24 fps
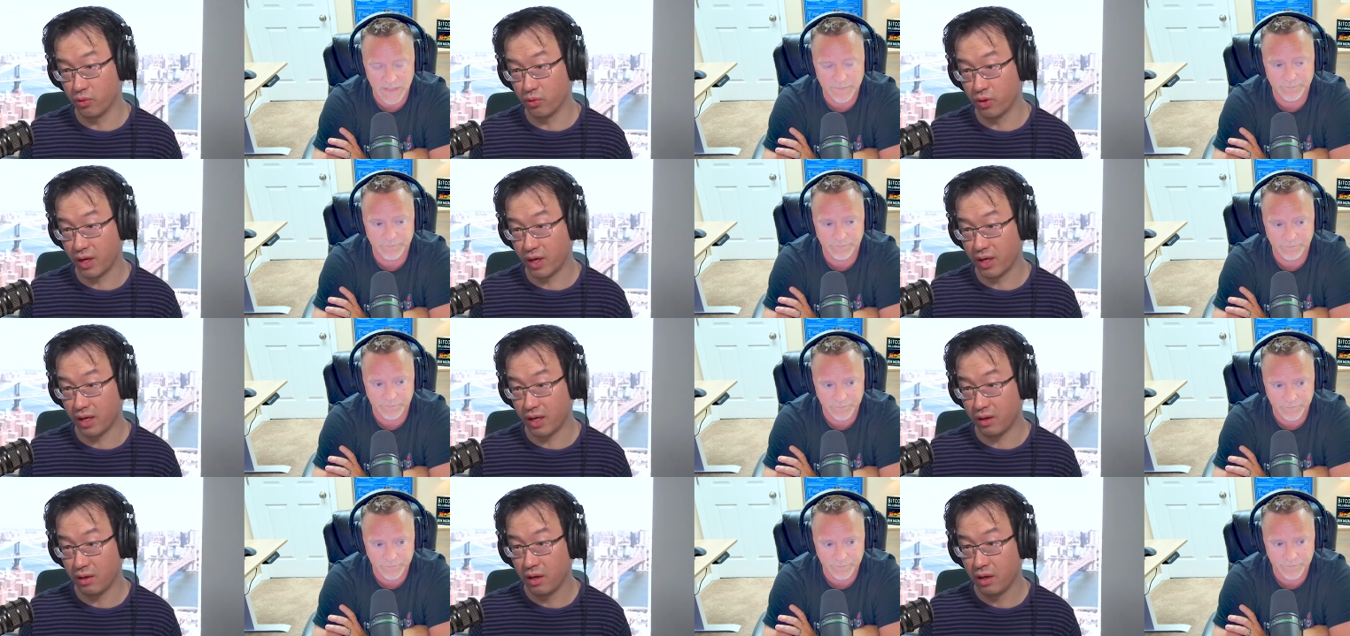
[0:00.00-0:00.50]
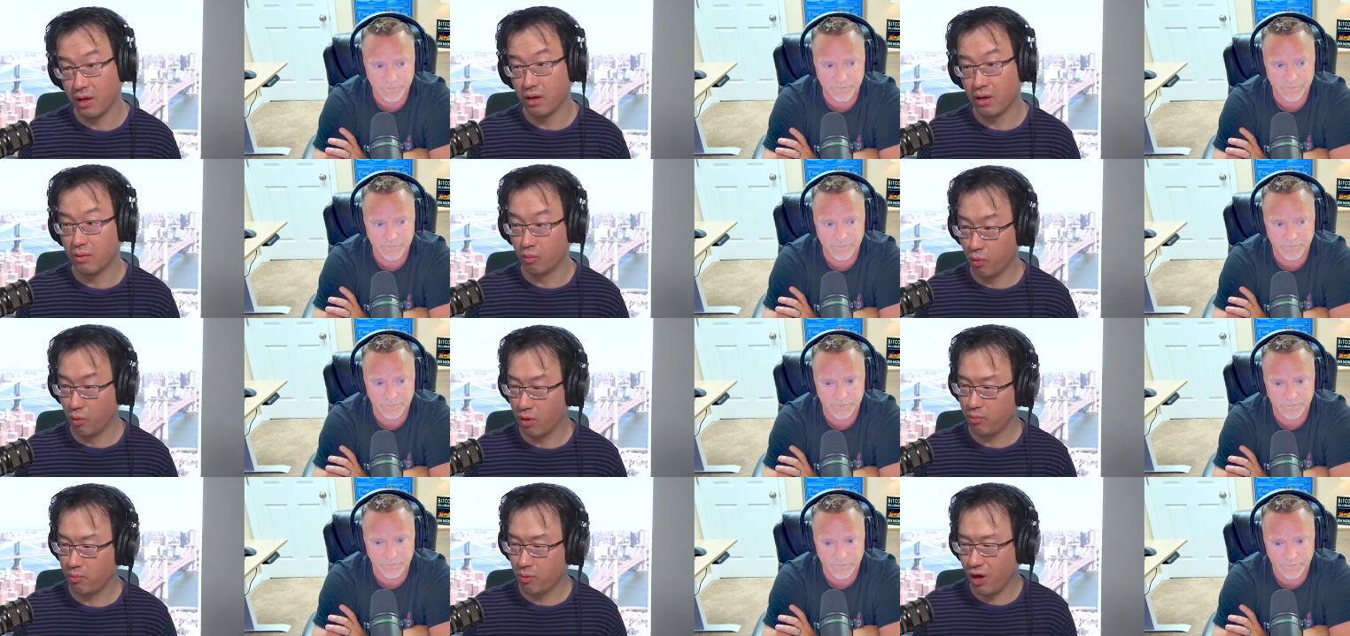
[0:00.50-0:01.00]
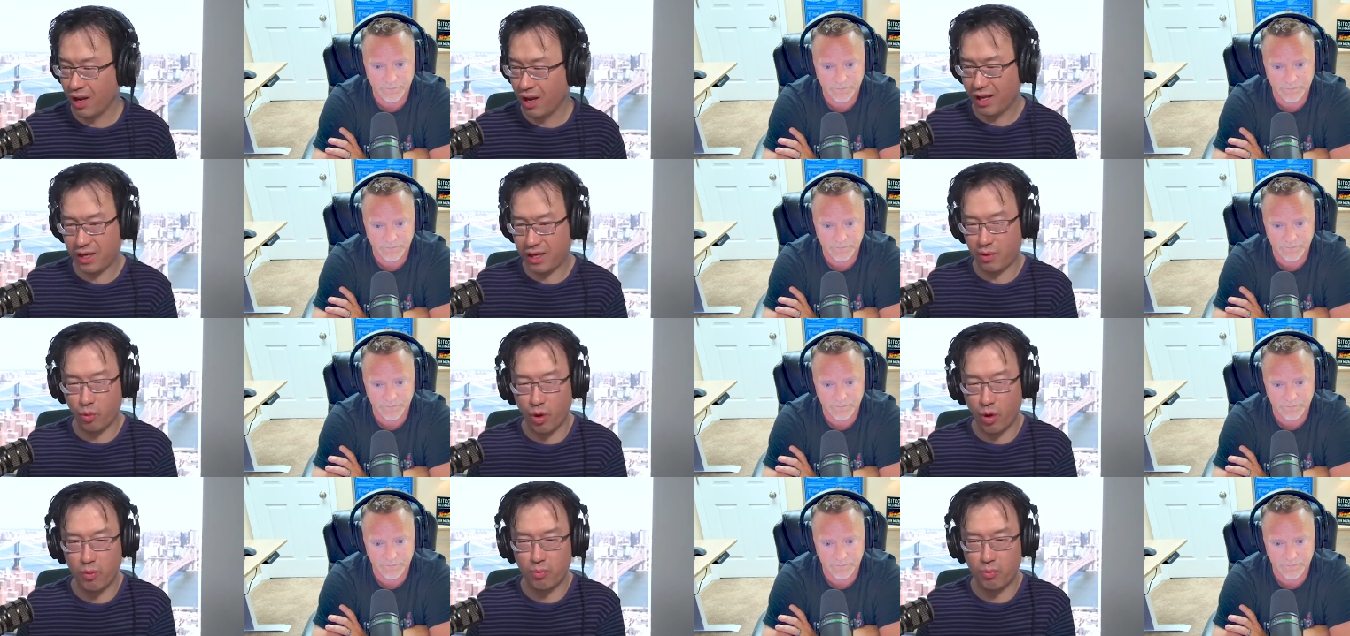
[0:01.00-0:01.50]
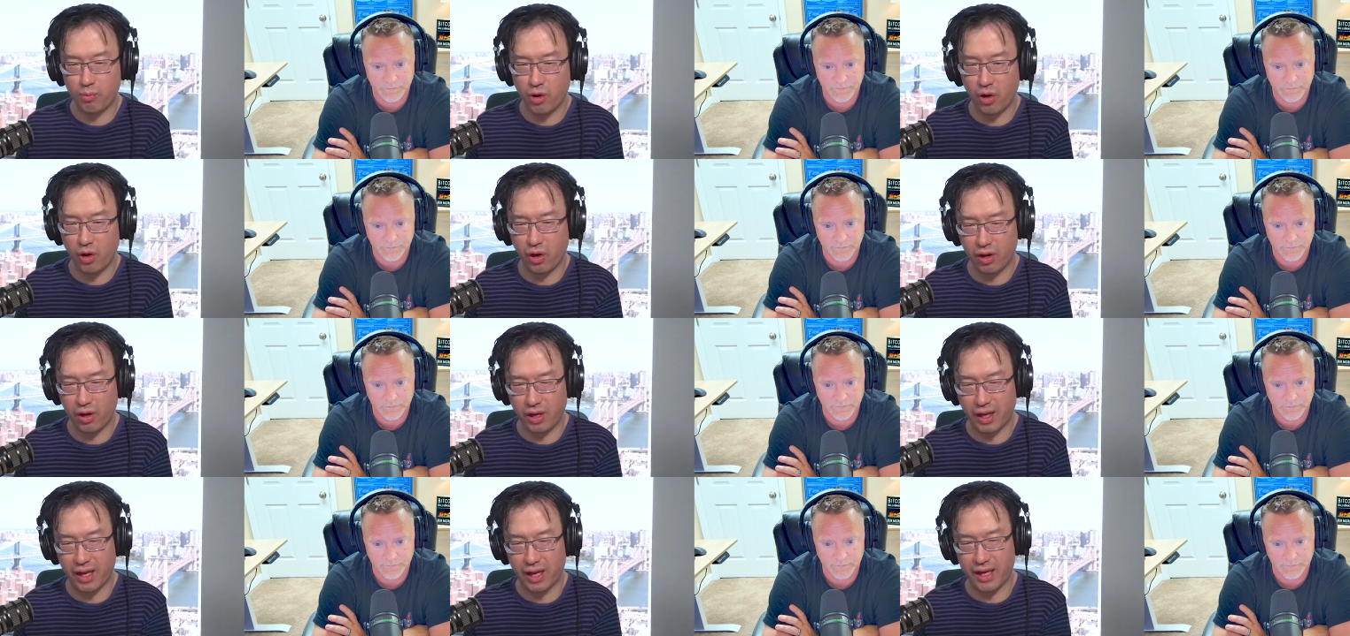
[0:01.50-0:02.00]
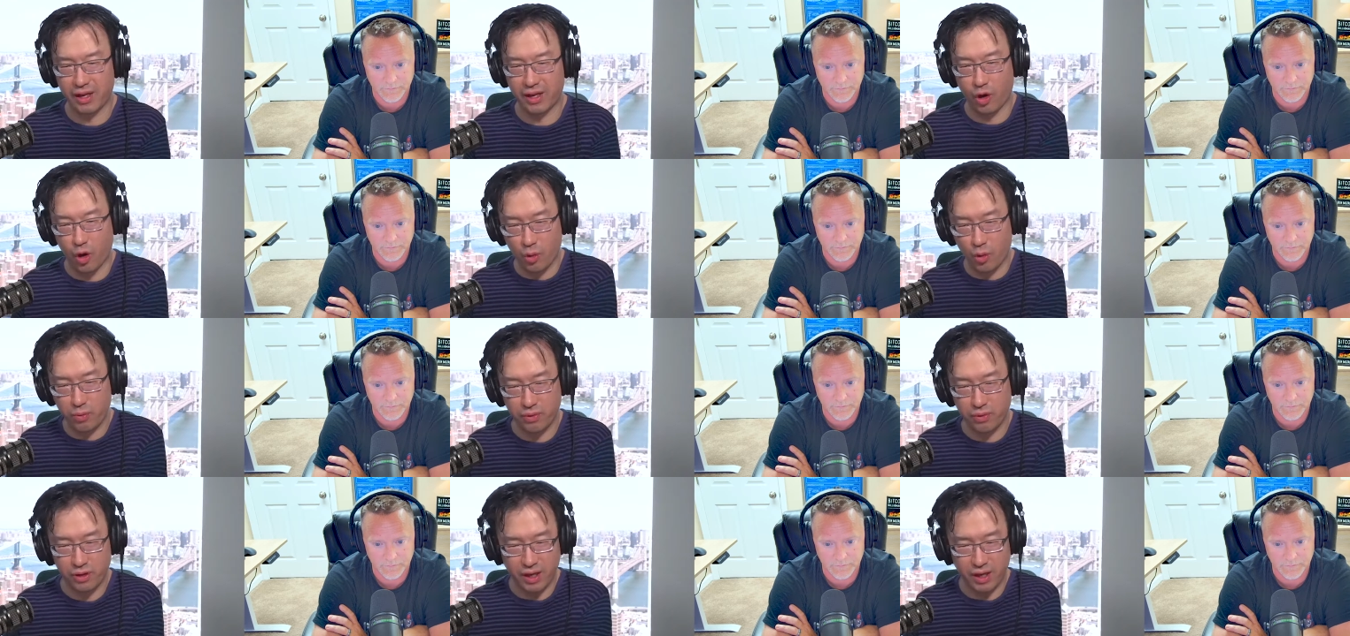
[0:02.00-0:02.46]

Speaker 1: running what more like what more look like op-